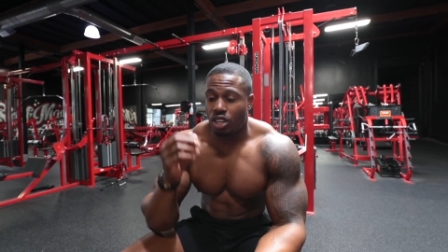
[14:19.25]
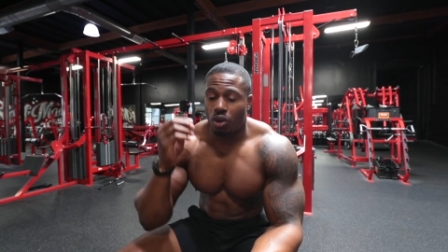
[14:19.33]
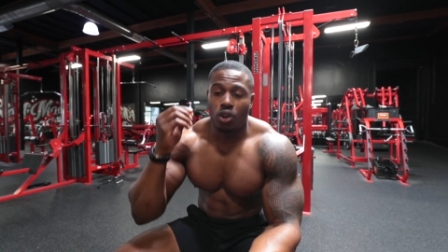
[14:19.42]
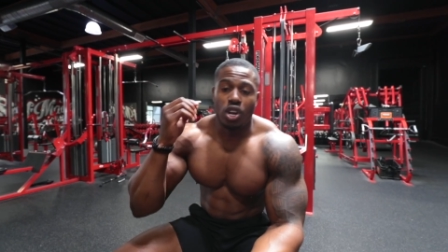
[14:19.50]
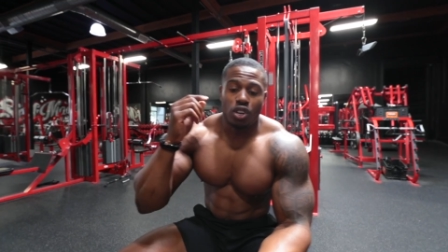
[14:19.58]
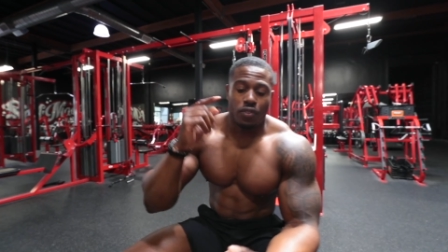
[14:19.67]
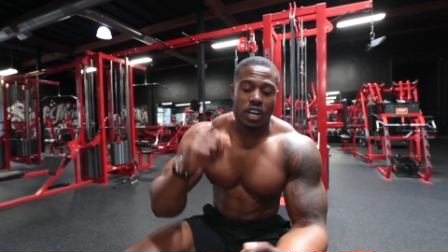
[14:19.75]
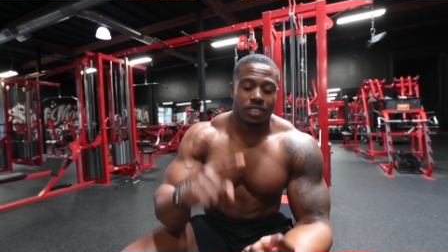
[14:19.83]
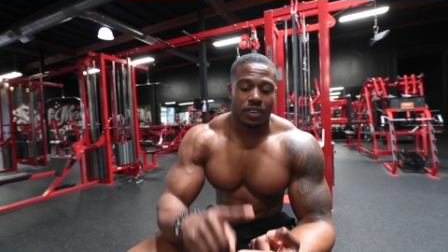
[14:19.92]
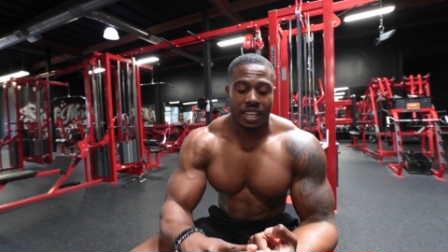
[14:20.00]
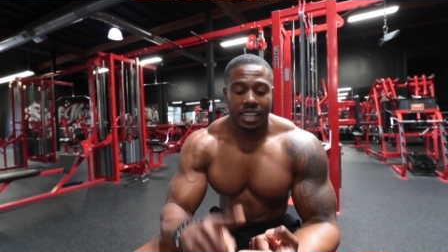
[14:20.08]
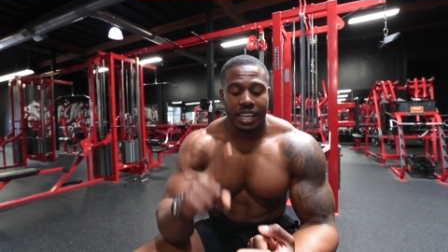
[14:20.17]
So
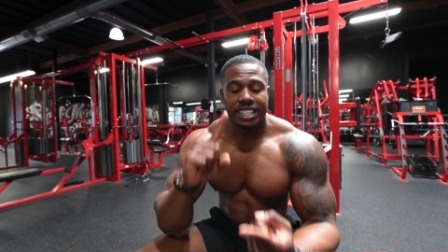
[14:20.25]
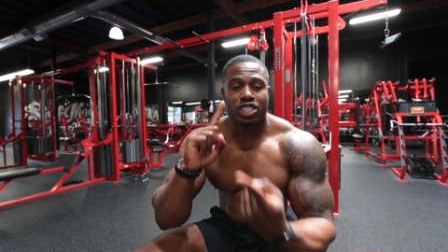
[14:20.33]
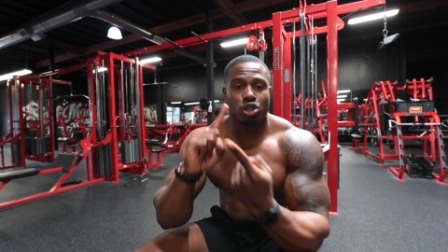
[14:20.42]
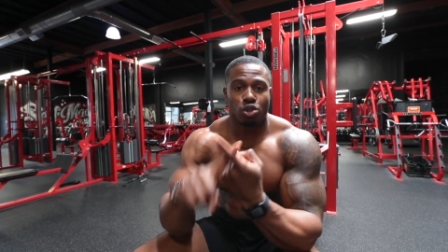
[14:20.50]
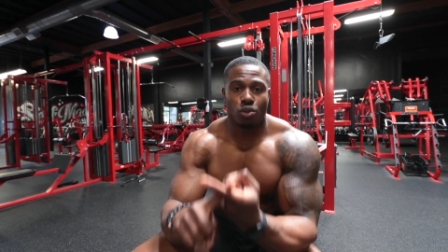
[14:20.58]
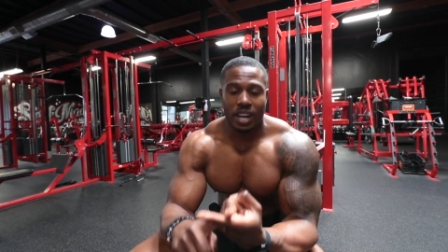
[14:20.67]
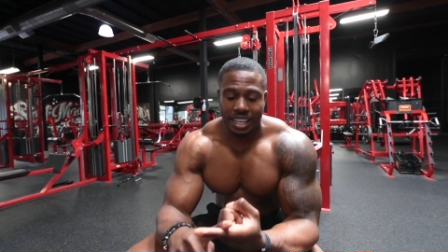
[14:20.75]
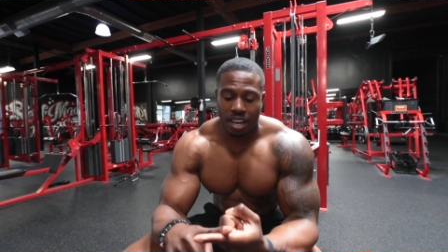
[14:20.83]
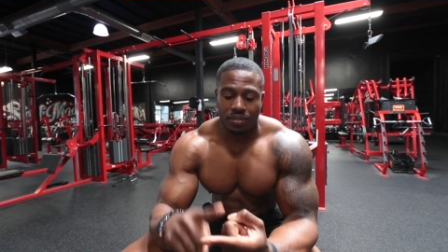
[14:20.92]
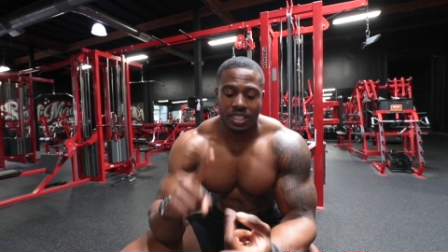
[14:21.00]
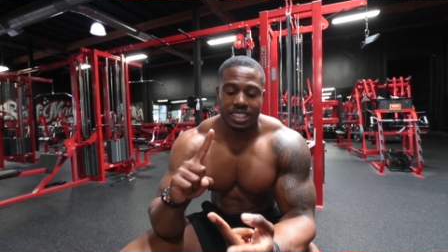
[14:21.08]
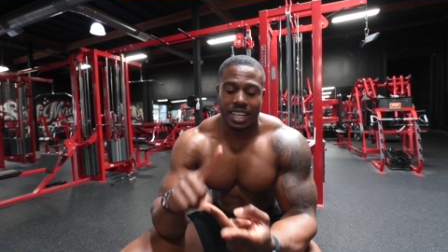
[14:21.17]
first thing is choose your weight
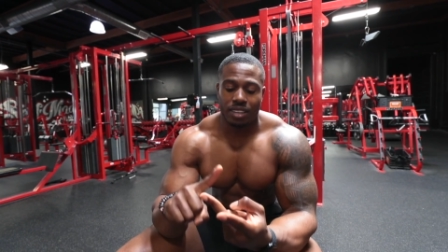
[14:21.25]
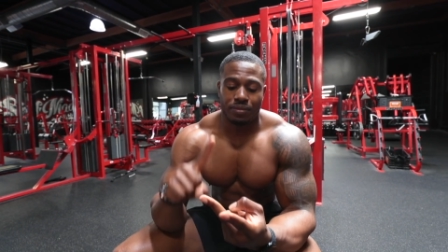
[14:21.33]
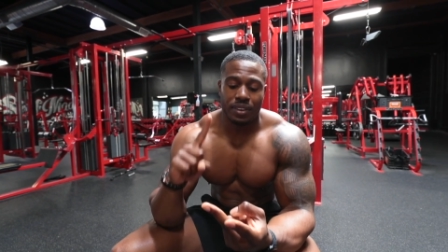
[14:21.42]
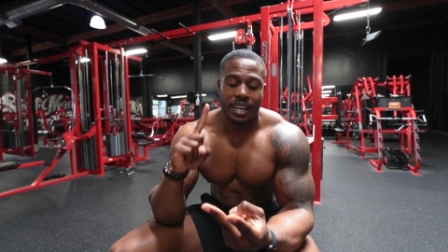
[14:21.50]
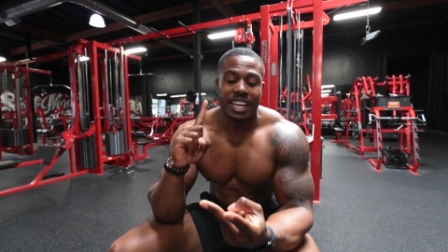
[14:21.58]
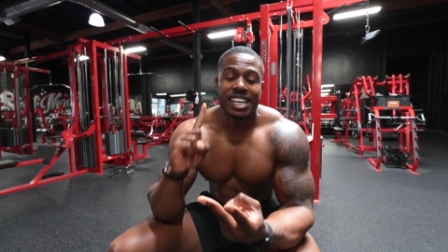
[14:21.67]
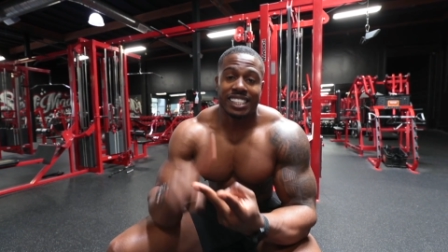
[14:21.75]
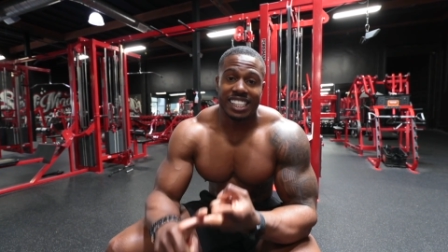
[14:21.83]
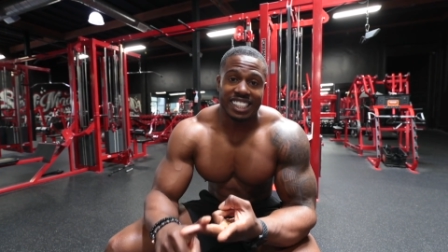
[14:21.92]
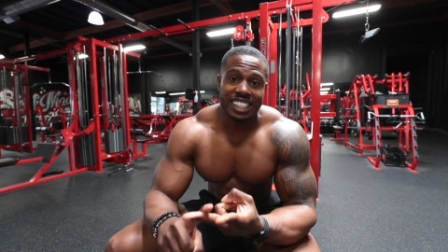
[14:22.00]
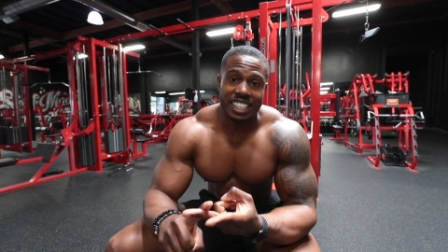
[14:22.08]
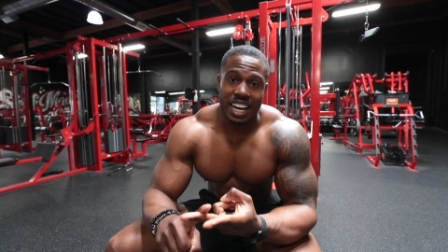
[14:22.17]
carefully. Second thing,
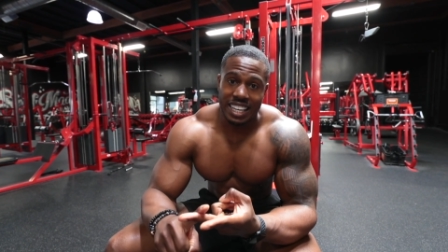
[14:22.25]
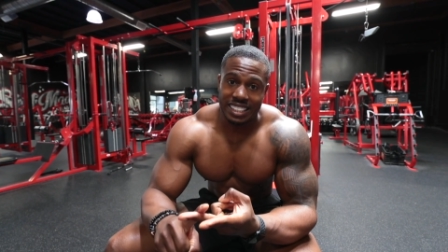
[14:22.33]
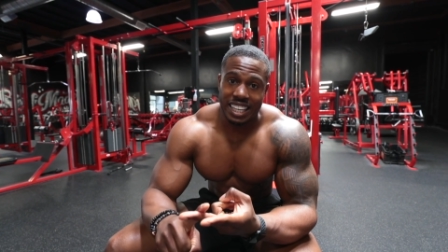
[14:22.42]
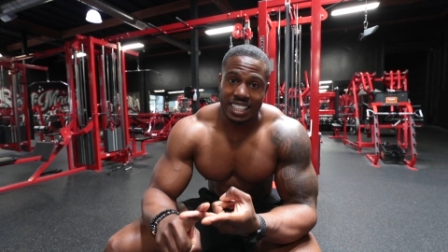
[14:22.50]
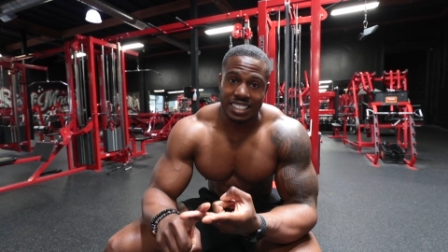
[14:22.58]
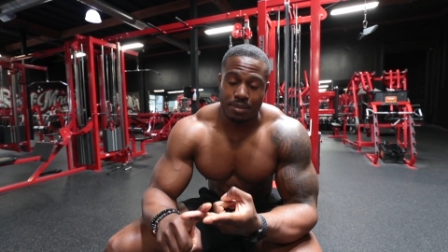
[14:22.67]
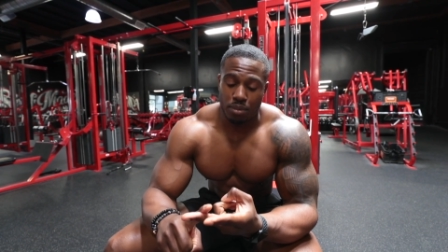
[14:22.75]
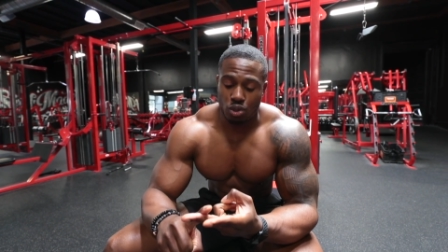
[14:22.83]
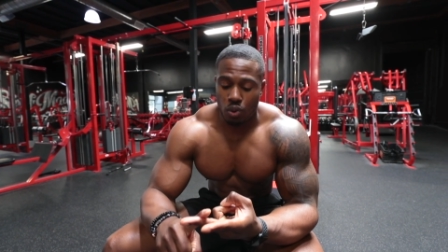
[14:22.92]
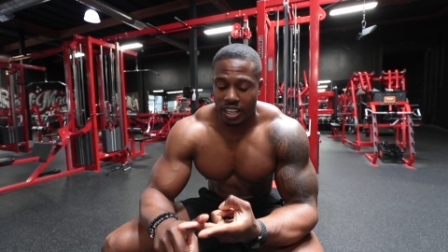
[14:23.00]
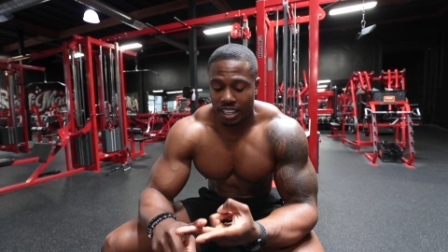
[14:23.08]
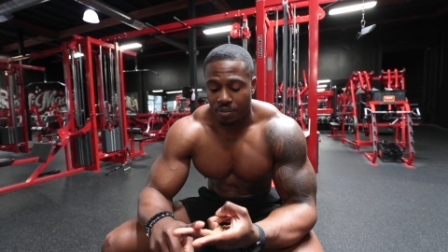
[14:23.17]
60 to 90 seconds in
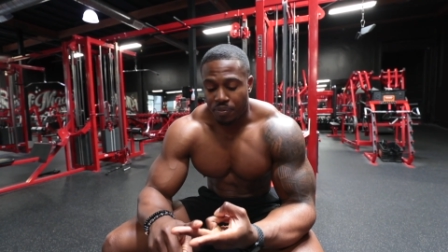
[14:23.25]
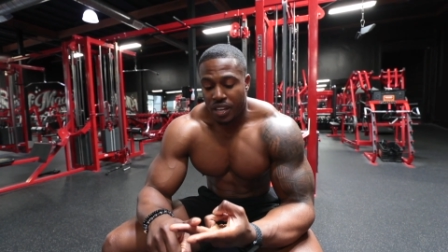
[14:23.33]
between.